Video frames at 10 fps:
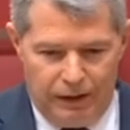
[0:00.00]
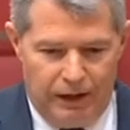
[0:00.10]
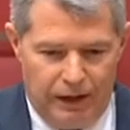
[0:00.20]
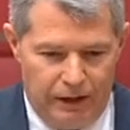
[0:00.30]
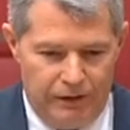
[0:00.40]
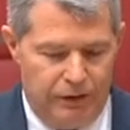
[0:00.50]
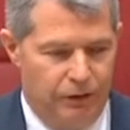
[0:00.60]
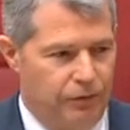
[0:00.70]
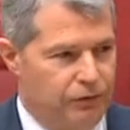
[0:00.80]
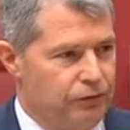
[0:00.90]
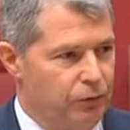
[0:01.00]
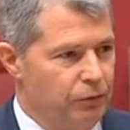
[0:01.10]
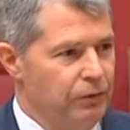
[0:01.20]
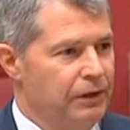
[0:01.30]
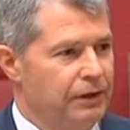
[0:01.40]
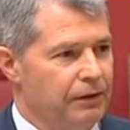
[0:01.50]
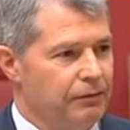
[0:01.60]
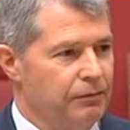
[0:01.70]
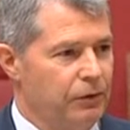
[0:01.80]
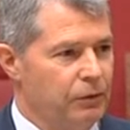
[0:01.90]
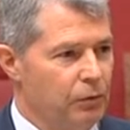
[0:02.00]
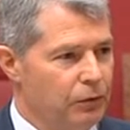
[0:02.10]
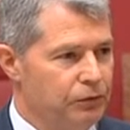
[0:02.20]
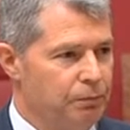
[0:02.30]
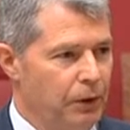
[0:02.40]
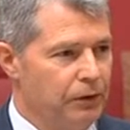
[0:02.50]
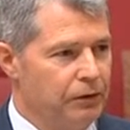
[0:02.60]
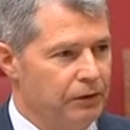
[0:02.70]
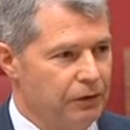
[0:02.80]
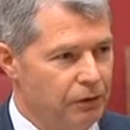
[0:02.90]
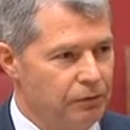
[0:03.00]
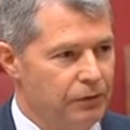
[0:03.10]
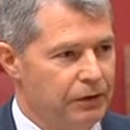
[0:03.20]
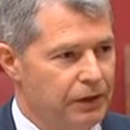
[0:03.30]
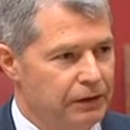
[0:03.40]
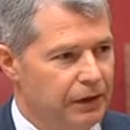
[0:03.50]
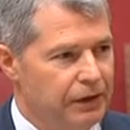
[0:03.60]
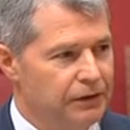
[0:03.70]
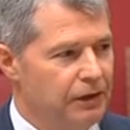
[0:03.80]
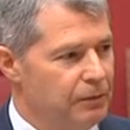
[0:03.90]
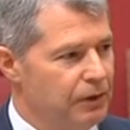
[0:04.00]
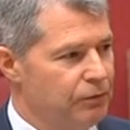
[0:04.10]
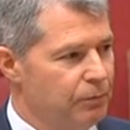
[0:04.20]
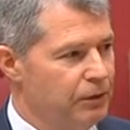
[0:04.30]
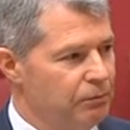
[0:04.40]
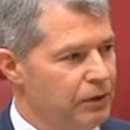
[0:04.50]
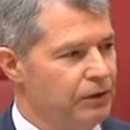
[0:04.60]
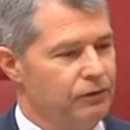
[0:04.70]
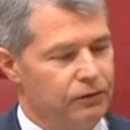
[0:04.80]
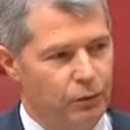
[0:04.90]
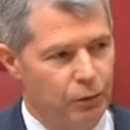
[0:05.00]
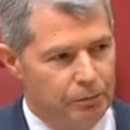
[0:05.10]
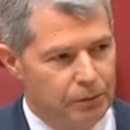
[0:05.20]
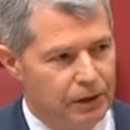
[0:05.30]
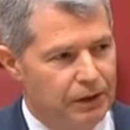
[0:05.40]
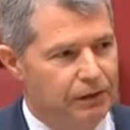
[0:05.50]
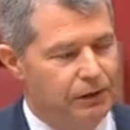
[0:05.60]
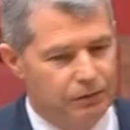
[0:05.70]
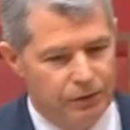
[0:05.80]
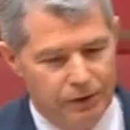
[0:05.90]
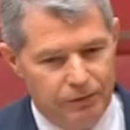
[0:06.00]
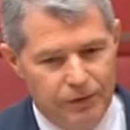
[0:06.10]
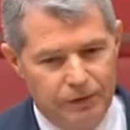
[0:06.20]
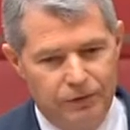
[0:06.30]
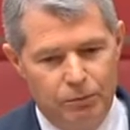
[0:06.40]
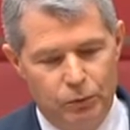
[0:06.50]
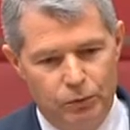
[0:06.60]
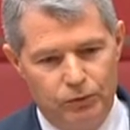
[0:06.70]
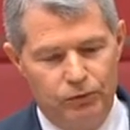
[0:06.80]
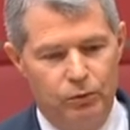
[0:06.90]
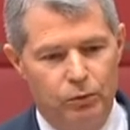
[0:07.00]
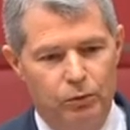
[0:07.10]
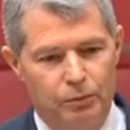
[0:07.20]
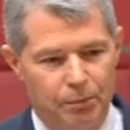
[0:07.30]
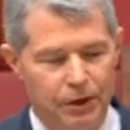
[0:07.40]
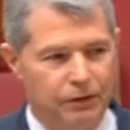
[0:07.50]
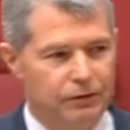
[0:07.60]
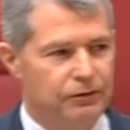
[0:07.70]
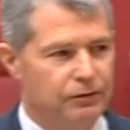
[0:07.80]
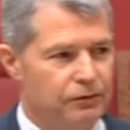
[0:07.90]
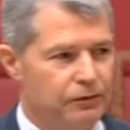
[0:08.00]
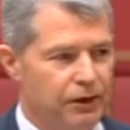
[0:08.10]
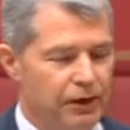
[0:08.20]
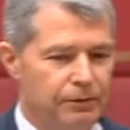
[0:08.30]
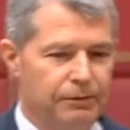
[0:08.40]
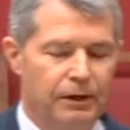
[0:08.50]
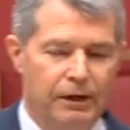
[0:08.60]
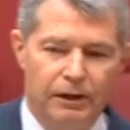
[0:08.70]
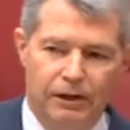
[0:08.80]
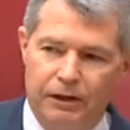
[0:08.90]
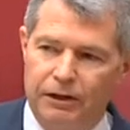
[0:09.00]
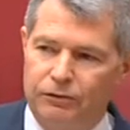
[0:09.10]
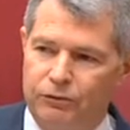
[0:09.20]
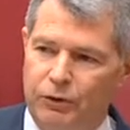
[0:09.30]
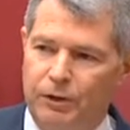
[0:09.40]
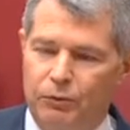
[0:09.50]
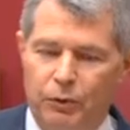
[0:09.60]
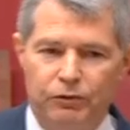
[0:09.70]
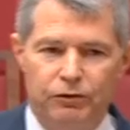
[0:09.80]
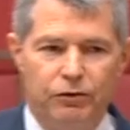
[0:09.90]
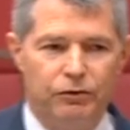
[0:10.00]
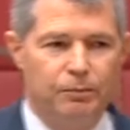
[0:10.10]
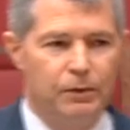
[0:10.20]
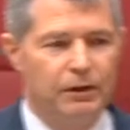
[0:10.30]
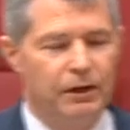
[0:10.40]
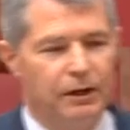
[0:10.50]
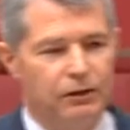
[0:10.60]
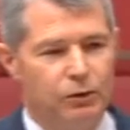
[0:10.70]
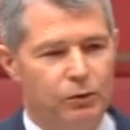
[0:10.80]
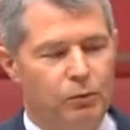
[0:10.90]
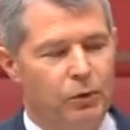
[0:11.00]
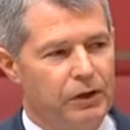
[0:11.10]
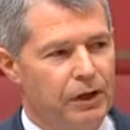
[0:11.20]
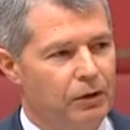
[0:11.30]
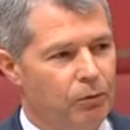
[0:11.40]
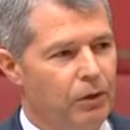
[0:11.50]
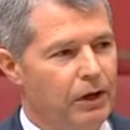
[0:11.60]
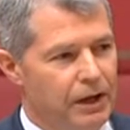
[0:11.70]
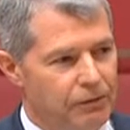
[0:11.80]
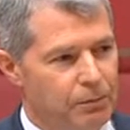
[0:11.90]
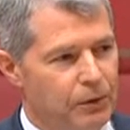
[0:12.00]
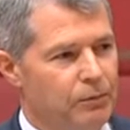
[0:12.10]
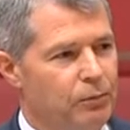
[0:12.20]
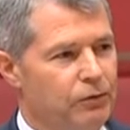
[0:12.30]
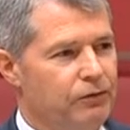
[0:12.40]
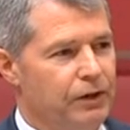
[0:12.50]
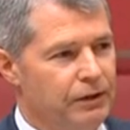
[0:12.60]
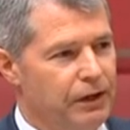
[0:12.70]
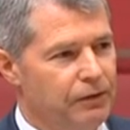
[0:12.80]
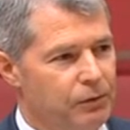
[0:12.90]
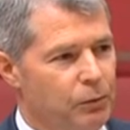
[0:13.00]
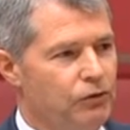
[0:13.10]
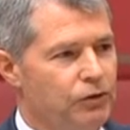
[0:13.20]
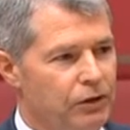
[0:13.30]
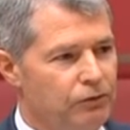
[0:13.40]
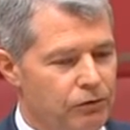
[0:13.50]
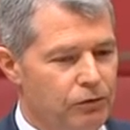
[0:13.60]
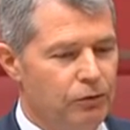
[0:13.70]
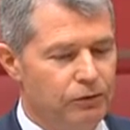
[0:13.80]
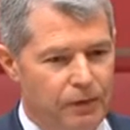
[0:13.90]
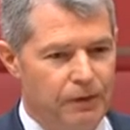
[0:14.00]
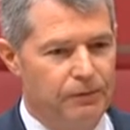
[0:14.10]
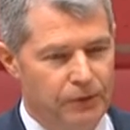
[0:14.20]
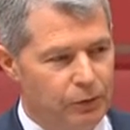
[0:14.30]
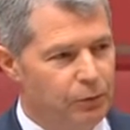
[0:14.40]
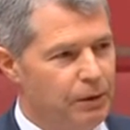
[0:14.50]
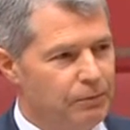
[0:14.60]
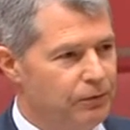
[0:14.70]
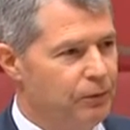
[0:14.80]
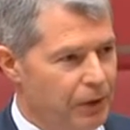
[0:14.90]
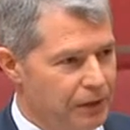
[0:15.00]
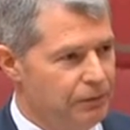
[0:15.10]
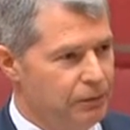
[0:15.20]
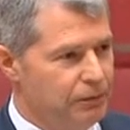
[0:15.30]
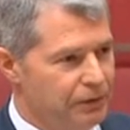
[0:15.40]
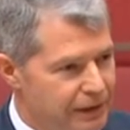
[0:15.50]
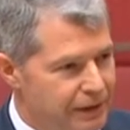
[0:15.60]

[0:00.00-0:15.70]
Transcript: head of the school, a very well-spoken and confident young lady, came out to meet me and escorted me in, and in front of the assembled school and parents and staff, stood up to introduce me and couldn't work out why everybody burst out laughing when she introduced the Ferrell member for Wakefield,